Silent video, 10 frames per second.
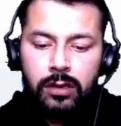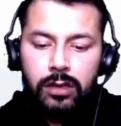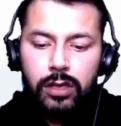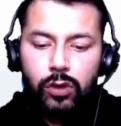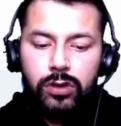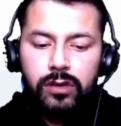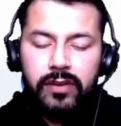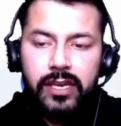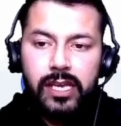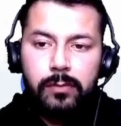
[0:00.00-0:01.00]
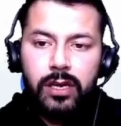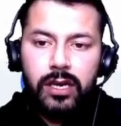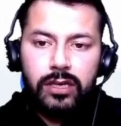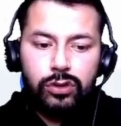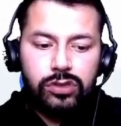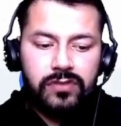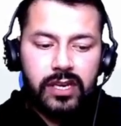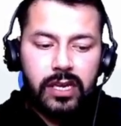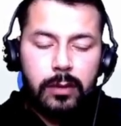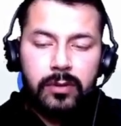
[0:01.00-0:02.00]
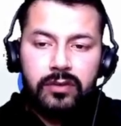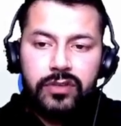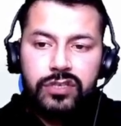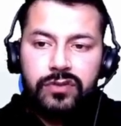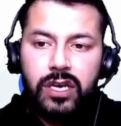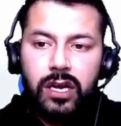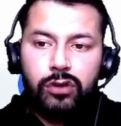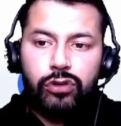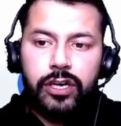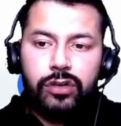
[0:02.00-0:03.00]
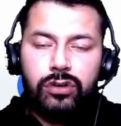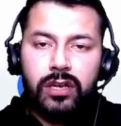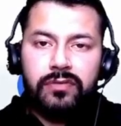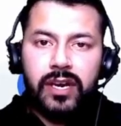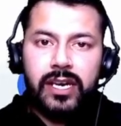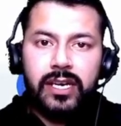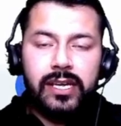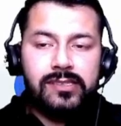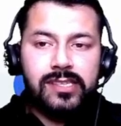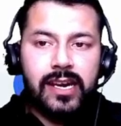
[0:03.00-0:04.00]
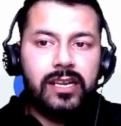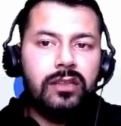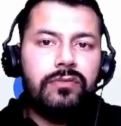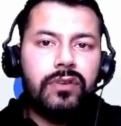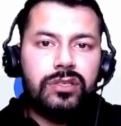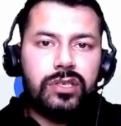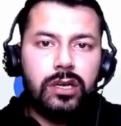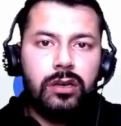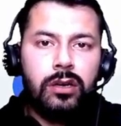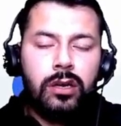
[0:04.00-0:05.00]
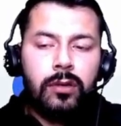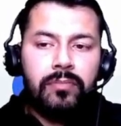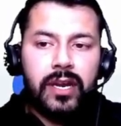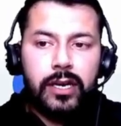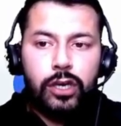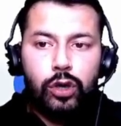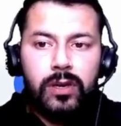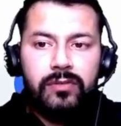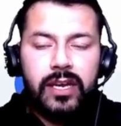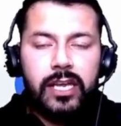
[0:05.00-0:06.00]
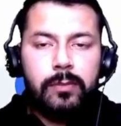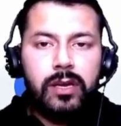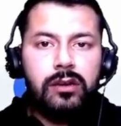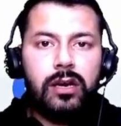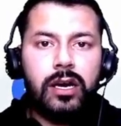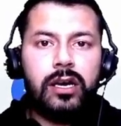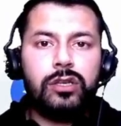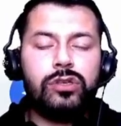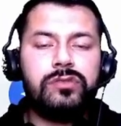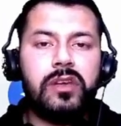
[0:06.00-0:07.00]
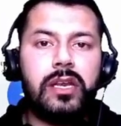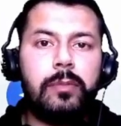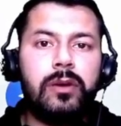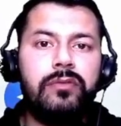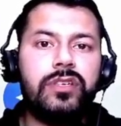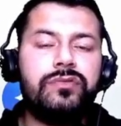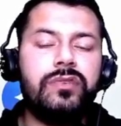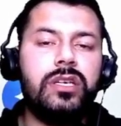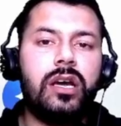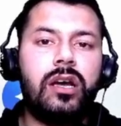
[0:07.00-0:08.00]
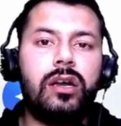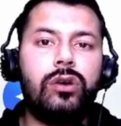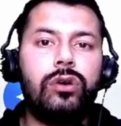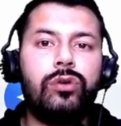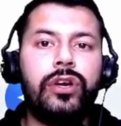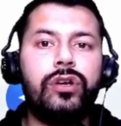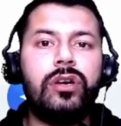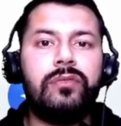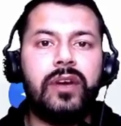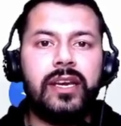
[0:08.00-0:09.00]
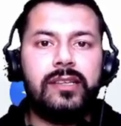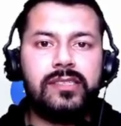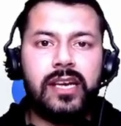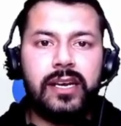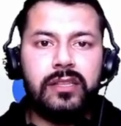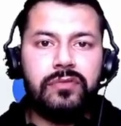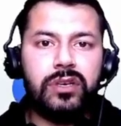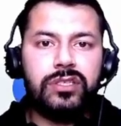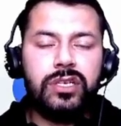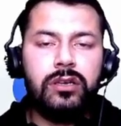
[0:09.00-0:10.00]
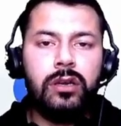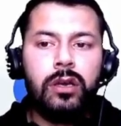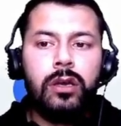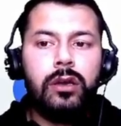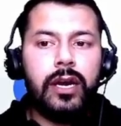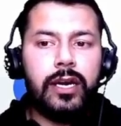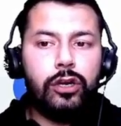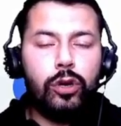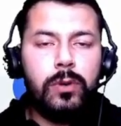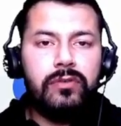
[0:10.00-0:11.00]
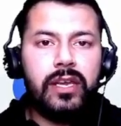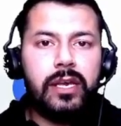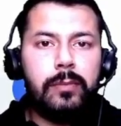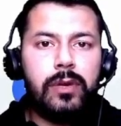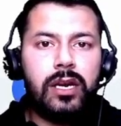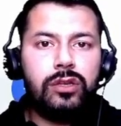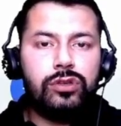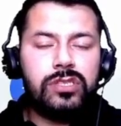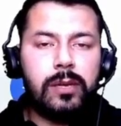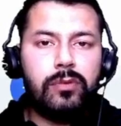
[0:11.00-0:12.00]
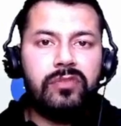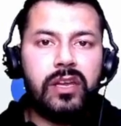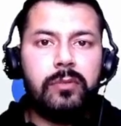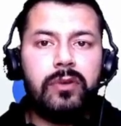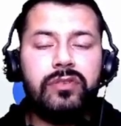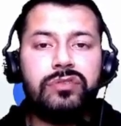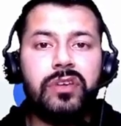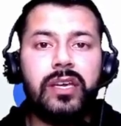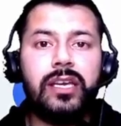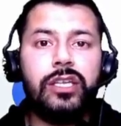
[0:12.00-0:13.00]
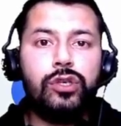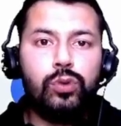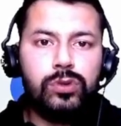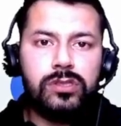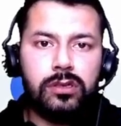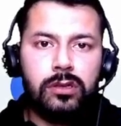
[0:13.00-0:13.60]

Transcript: Local variable are those variable which we are going to define inside the function, and global variable are those variable which we are not going to define inside the function, and global variable are those type of variable which we can use